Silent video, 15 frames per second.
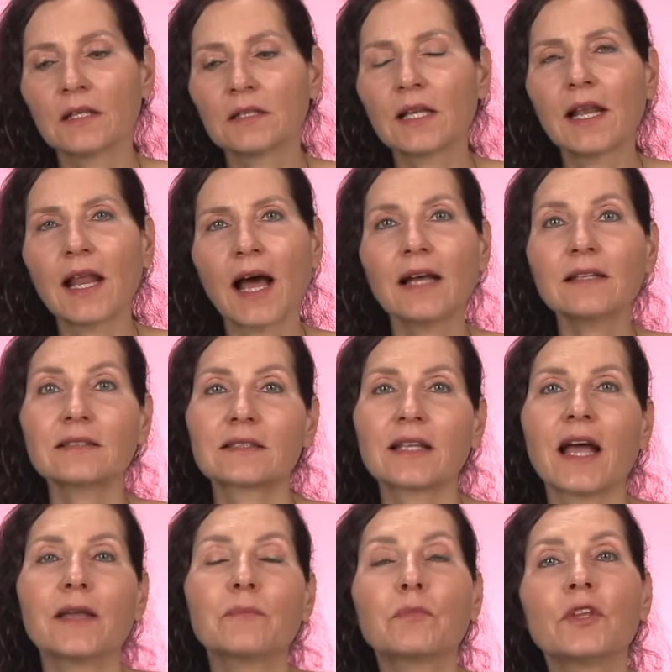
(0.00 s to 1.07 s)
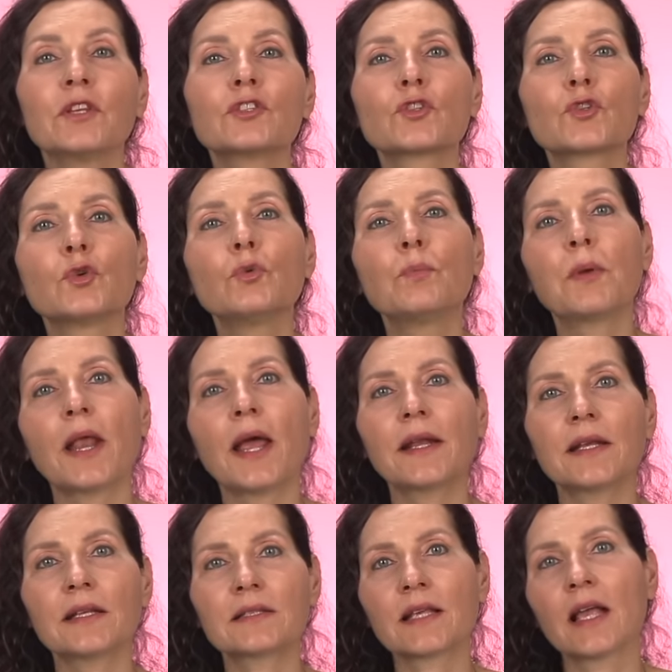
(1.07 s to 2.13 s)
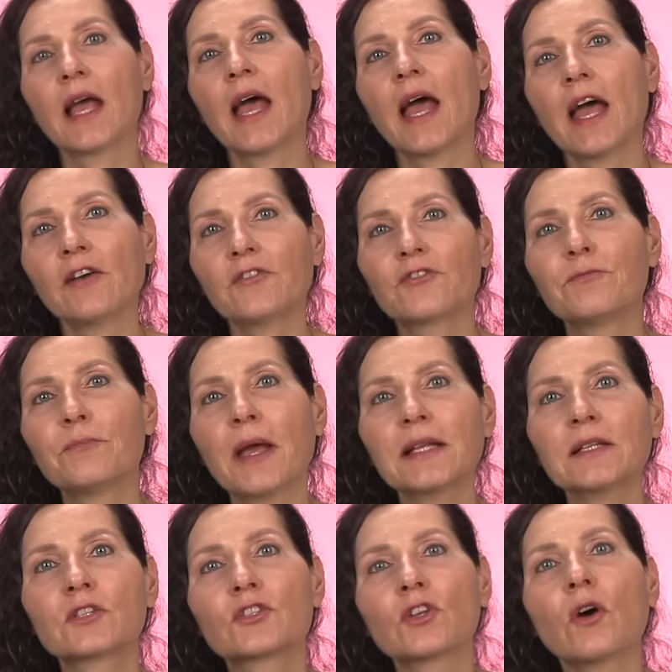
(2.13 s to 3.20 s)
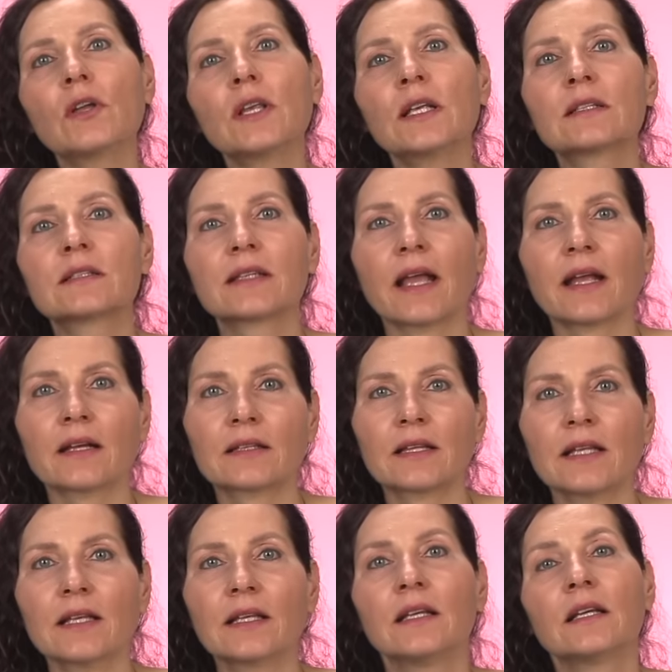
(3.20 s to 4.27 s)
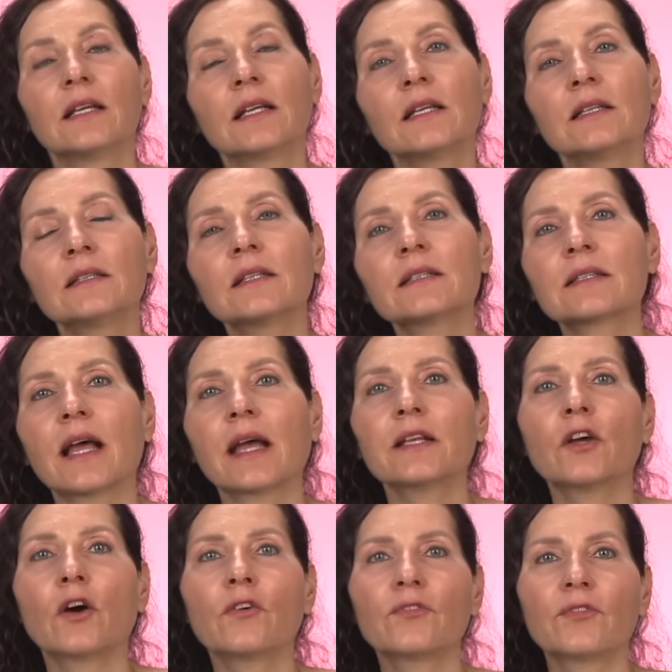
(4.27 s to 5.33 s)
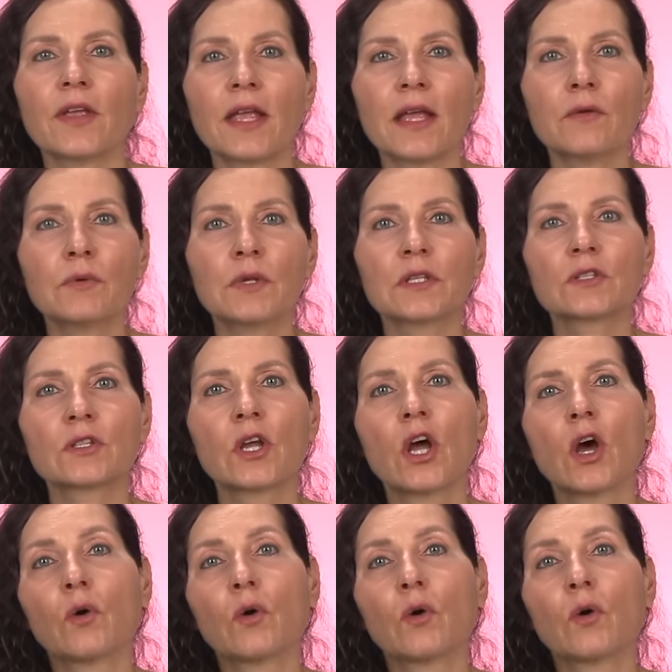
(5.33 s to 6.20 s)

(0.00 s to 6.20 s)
The last time these two planets have met so exactly in the sign of Aries